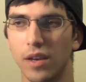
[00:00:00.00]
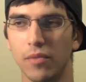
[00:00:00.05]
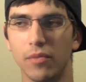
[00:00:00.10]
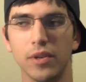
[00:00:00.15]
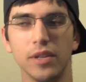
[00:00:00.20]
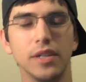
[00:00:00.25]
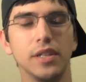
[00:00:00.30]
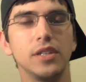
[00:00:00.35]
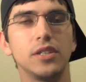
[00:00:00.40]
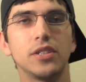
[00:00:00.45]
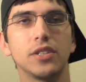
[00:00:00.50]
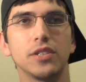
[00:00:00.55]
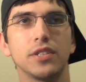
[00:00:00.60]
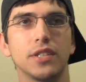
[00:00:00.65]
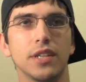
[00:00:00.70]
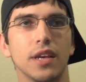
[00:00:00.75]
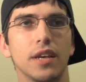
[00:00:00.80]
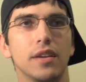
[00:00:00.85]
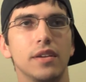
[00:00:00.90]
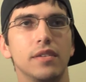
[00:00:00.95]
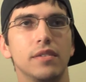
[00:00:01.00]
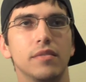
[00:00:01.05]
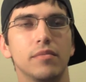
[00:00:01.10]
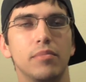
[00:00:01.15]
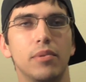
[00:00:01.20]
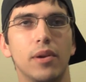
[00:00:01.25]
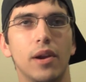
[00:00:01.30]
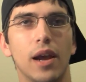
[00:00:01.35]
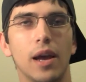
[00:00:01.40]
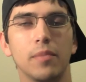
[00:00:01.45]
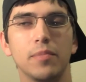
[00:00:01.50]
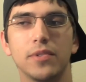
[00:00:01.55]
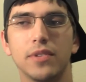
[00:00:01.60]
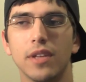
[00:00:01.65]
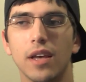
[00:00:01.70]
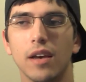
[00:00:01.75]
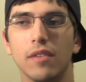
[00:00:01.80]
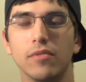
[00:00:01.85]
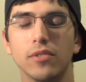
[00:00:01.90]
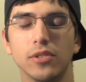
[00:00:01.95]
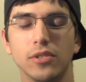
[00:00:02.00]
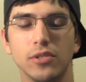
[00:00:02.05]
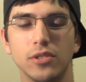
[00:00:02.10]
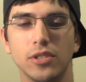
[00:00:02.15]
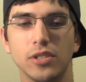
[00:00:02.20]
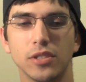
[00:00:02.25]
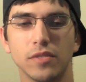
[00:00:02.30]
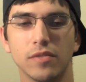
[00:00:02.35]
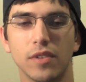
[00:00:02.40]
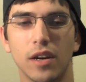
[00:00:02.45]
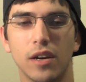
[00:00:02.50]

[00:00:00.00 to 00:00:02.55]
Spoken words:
when Nietzsche said, perhaps the evolution of